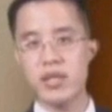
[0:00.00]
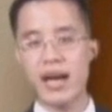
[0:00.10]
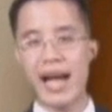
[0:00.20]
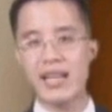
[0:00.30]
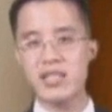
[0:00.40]

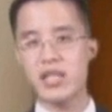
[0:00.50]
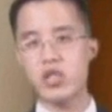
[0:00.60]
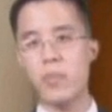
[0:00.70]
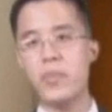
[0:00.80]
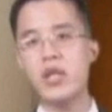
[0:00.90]
Their assets
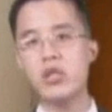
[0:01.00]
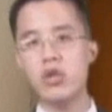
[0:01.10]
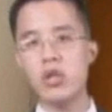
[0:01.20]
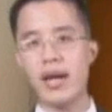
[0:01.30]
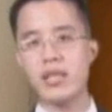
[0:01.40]
are being
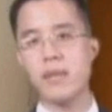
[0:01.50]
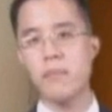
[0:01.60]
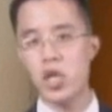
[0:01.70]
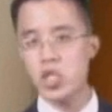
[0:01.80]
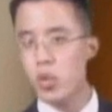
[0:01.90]
utilized
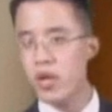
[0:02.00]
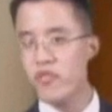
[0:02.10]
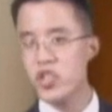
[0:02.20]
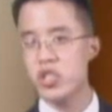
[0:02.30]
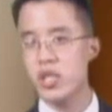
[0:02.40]
much more
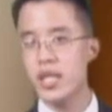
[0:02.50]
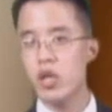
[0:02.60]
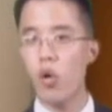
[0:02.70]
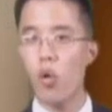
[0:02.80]
efficiently,